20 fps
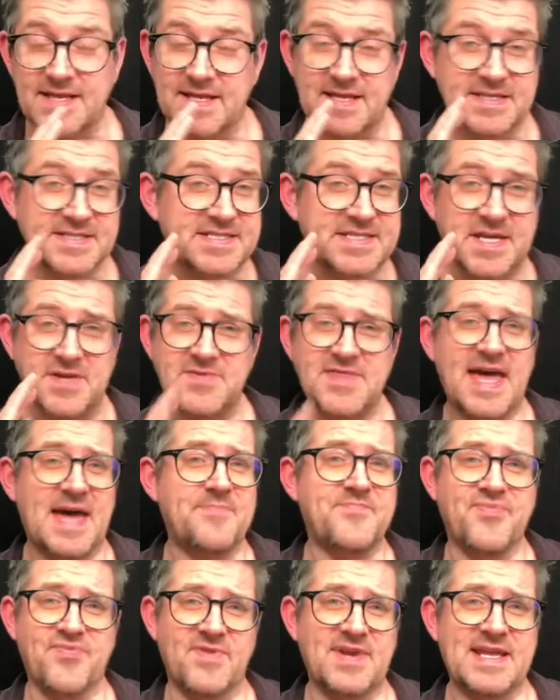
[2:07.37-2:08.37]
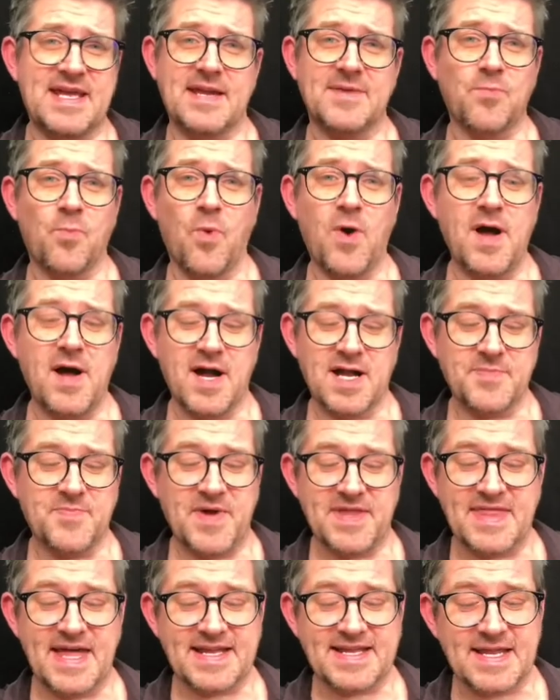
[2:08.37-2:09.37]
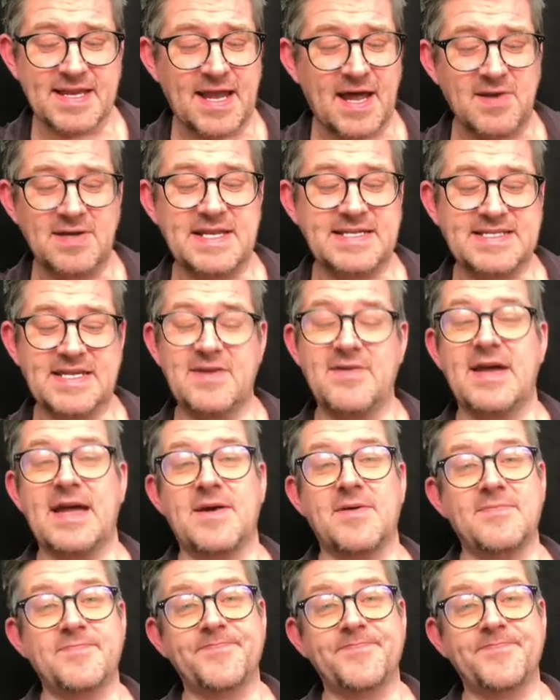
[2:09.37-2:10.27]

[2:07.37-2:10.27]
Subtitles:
do their brilliant work, but they can only do it,